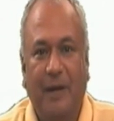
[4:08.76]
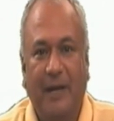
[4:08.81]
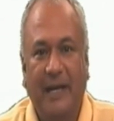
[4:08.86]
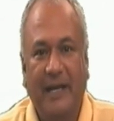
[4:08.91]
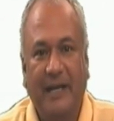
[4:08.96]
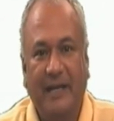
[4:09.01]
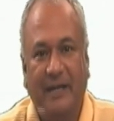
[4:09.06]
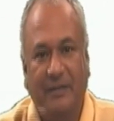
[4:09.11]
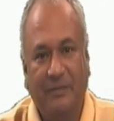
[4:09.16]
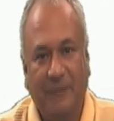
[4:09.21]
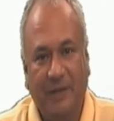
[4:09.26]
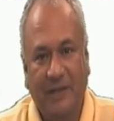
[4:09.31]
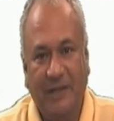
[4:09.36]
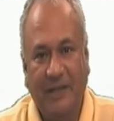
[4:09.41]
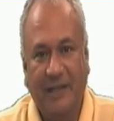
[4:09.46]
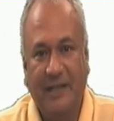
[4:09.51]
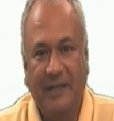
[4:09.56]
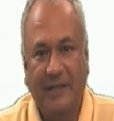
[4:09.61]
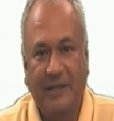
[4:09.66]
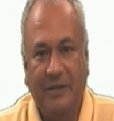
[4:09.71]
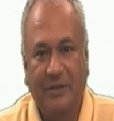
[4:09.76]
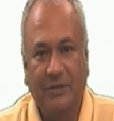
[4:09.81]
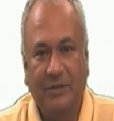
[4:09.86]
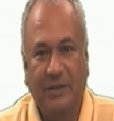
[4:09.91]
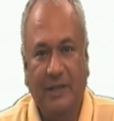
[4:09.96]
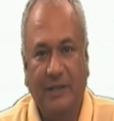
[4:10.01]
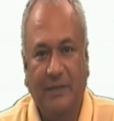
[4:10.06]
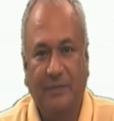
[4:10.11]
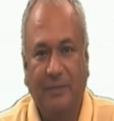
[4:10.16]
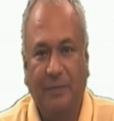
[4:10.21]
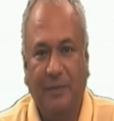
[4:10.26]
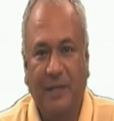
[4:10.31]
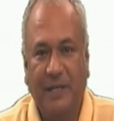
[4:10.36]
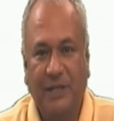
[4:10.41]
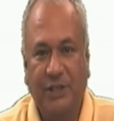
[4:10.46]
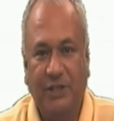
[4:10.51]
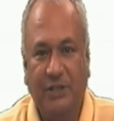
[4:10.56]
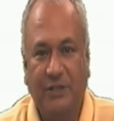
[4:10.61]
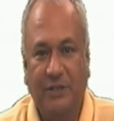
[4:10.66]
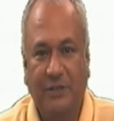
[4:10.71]
by converting it to the
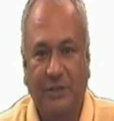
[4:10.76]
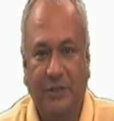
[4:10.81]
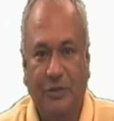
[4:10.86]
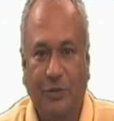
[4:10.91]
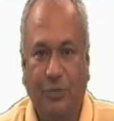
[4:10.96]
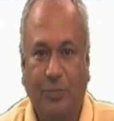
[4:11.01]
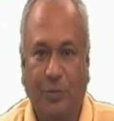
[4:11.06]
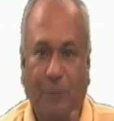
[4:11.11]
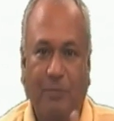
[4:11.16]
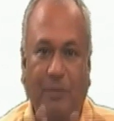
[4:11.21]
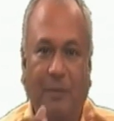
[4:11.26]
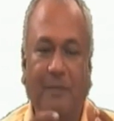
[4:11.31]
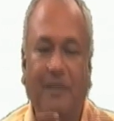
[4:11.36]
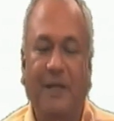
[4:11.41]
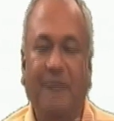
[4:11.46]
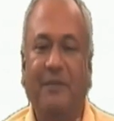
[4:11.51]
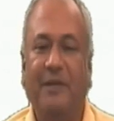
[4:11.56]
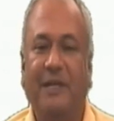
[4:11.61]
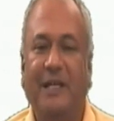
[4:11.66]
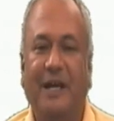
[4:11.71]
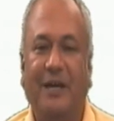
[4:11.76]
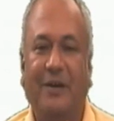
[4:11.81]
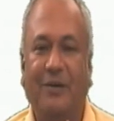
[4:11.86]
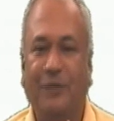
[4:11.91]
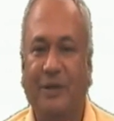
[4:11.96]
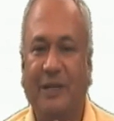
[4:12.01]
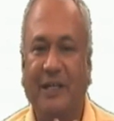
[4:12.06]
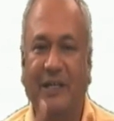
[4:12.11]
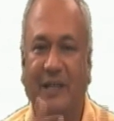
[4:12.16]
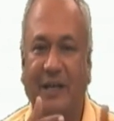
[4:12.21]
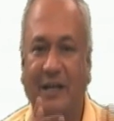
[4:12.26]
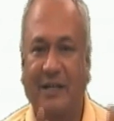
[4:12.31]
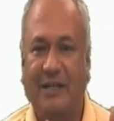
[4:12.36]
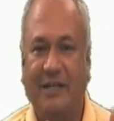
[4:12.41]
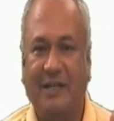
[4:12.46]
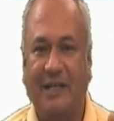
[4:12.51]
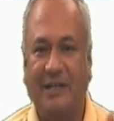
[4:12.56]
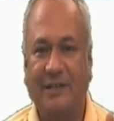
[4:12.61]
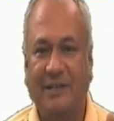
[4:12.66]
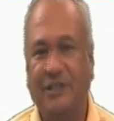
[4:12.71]
information, so probably we are looking
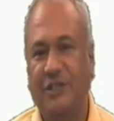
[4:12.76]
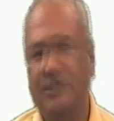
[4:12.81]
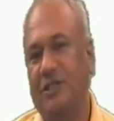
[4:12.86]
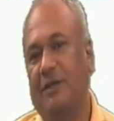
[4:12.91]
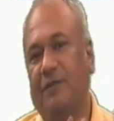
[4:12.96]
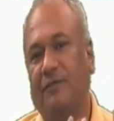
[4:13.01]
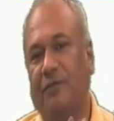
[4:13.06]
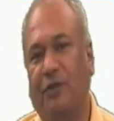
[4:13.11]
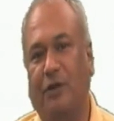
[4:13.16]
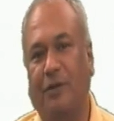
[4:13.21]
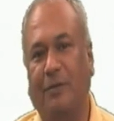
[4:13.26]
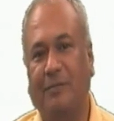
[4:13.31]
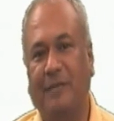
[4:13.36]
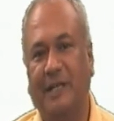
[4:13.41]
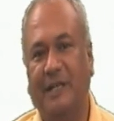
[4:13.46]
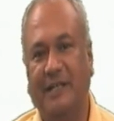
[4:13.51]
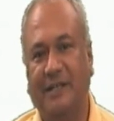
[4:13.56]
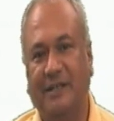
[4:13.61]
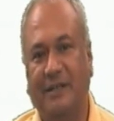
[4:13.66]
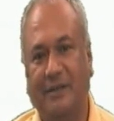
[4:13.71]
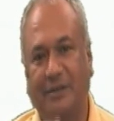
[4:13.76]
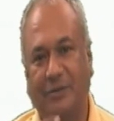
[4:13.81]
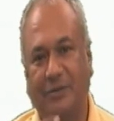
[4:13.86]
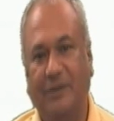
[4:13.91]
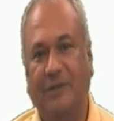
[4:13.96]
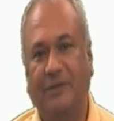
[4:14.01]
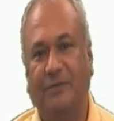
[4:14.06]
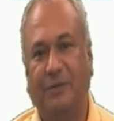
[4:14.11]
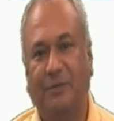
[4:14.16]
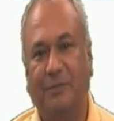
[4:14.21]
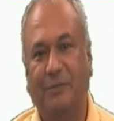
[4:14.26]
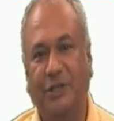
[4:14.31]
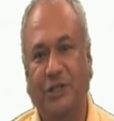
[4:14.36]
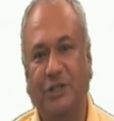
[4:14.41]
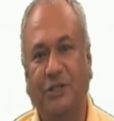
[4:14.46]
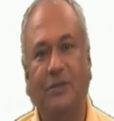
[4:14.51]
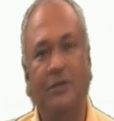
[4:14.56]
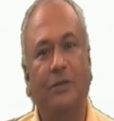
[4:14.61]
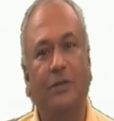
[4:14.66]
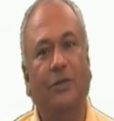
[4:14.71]
at transition from data to
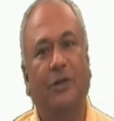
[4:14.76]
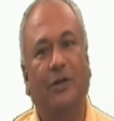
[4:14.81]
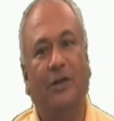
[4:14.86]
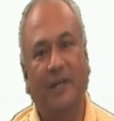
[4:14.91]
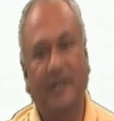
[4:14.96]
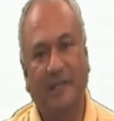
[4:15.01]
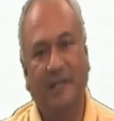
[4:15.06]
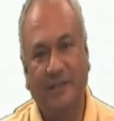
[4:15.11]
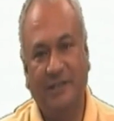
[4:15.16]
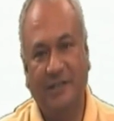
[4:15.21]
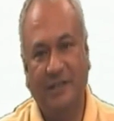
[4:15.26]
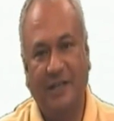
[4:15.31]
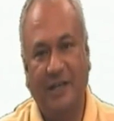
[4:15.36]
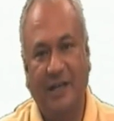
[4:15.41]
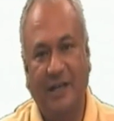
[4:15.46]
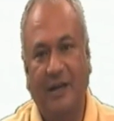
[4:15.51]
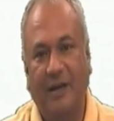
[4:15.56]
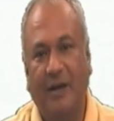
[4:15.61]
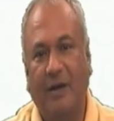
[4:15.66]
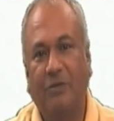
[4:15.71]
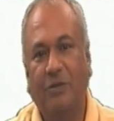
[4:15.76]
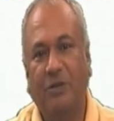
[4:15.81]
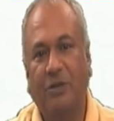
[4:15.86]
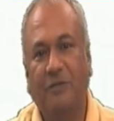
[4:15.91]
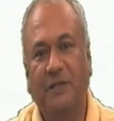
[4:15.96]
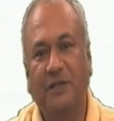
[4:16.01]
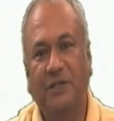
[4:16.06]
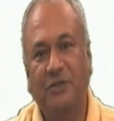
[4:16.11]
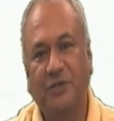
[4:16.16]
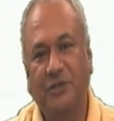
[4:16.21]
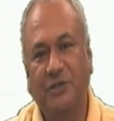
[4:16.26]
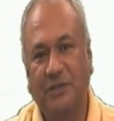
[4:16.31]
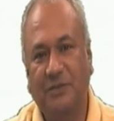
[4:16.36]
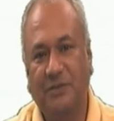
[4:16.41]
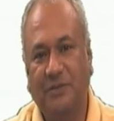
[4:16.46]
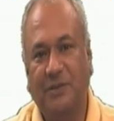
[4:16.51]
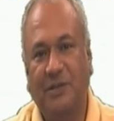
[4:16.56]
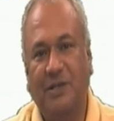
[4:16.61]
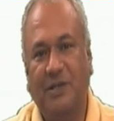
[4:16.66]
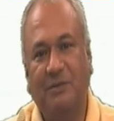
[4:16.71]
information to knowledge, and how do we use
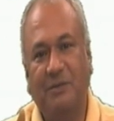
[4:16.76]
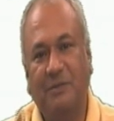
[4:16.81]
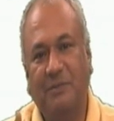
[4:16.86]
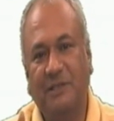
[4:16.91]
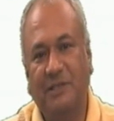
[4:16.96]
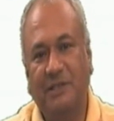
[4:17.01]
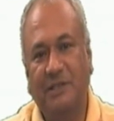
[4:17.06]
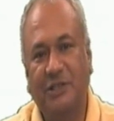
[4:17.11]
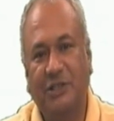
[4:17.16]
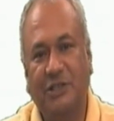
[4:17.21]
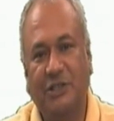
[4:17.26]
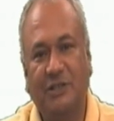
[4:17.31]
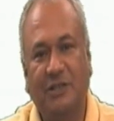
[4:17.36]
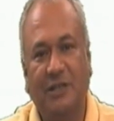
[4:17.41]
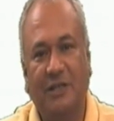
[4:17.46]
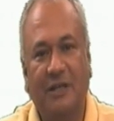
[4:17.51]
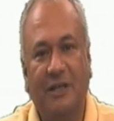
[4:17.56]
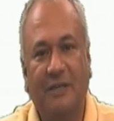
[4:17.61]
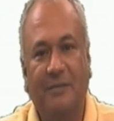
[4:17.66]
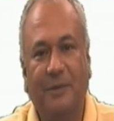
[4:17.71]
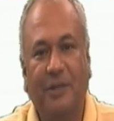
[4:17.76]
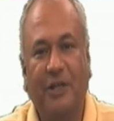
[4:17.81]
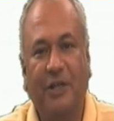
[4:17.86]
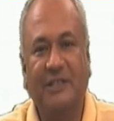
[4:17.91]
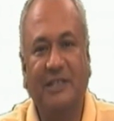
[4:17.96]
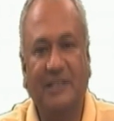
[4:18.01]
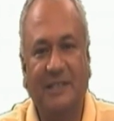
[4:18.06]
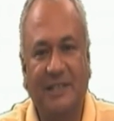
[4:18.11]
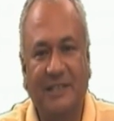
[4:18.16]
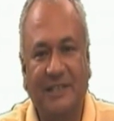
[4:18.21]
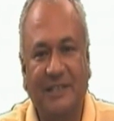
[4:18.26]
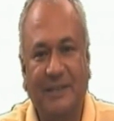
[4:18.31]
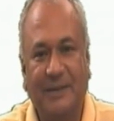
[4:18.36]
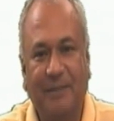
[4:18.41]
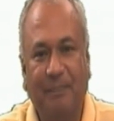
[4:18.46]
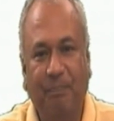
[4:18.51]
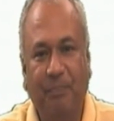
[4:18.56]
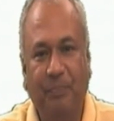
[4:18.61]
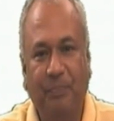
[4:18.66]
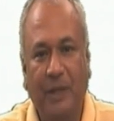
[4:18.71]
it for our business
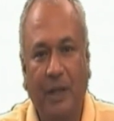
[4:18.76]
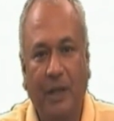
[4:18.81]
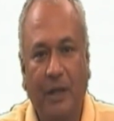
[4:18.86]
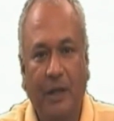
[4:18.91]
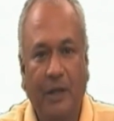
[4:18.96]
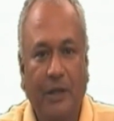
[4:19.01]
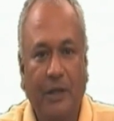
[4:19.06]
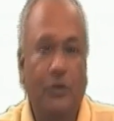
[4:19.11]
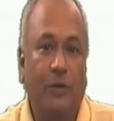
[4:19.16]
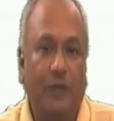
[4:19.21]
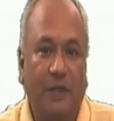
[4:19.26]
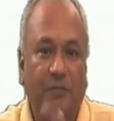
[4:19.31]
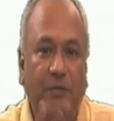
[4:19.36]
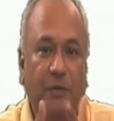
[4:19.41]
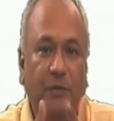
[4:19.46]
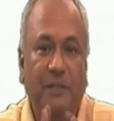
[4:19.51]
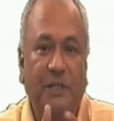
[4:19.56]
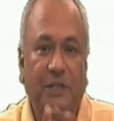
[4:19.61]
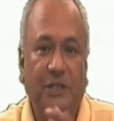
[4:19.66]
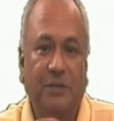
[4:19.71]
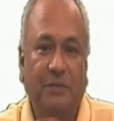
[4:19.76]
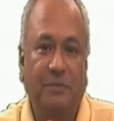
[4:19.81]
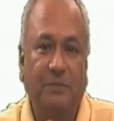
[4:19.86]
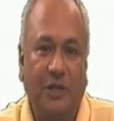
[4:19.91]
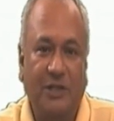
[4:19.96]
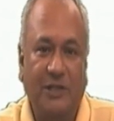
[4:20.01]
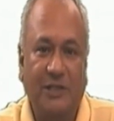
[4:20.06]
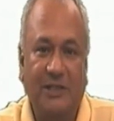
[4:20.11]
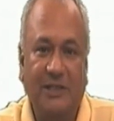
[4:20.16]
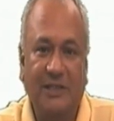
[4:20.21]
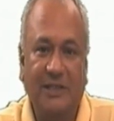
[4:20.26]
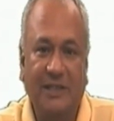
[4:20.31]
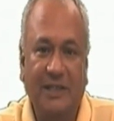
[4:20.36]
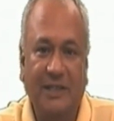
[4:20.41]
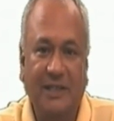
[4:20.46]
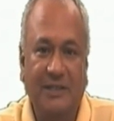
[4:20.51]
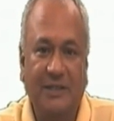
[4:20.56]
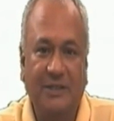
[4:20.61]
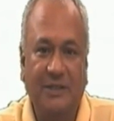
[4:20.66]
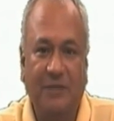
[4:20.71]
processes. So information
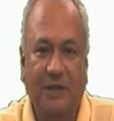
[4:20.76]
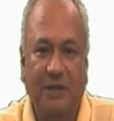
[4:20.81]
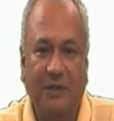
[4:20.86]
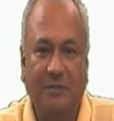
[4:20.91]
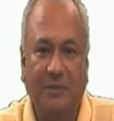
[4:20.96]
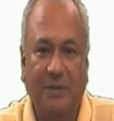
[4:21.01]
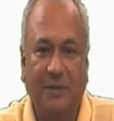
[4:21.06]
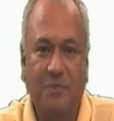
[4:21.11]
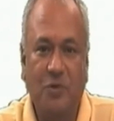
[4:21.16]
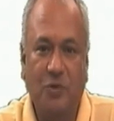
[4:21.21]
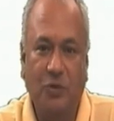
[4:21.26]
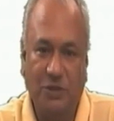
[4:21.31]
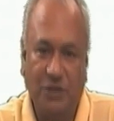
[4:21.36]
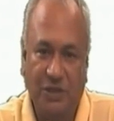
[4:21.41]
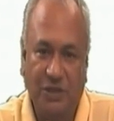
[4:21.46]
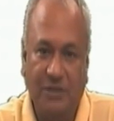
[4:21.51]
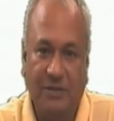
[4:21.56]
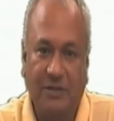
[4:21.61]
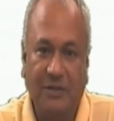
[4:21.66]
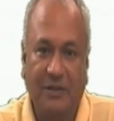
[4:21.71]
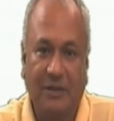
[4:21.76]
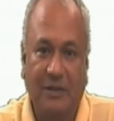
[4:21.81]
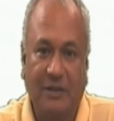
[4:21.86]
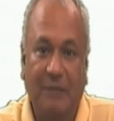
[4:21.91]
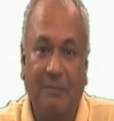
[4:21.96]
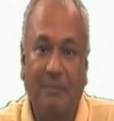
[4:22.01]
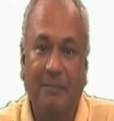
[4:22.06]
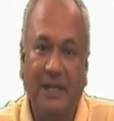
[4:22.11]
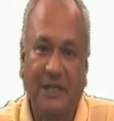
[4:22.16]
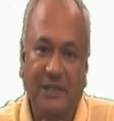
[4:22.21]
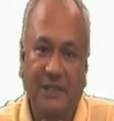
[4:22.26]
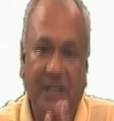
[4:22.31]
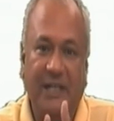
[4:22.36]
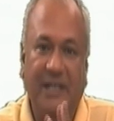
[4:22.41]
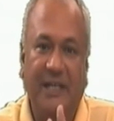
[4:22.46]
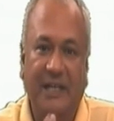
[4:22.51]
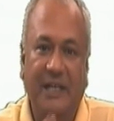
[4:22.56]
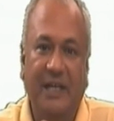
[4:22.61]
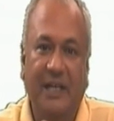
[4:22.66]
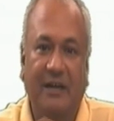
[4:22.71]
processing is one of the most major
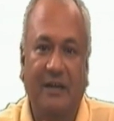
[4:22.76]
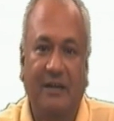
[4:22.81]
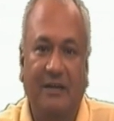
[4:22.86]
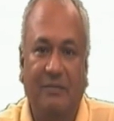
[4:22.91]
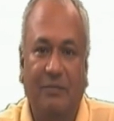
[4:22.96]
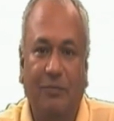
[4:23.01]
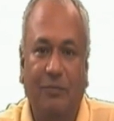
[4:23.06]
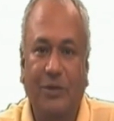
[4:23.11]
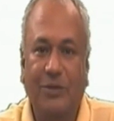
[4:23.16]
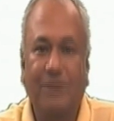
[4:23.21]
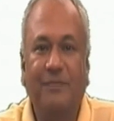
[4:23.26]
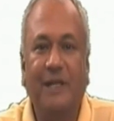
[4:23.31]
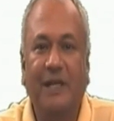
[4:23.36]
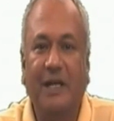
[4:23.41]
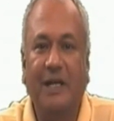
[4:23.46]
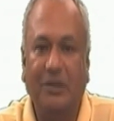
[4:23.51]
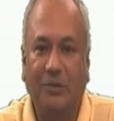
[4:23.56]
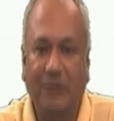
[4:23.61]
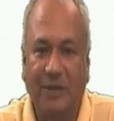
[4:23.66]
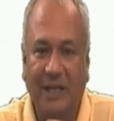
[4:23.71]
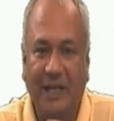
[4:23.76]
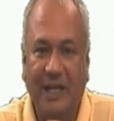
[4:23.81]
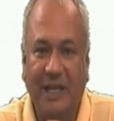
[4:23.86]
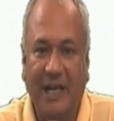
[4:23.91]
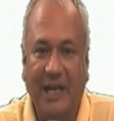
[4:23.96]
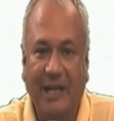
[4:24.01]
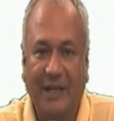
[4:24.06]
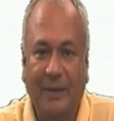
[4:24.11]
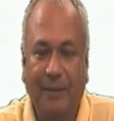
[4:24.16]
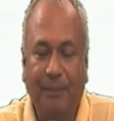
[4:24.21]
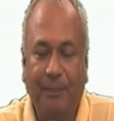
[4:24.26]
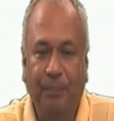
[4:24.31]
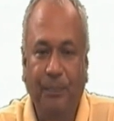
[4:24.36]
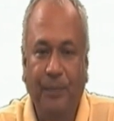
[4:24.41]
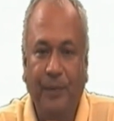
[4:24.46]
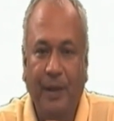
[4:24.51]
area what we are looking at.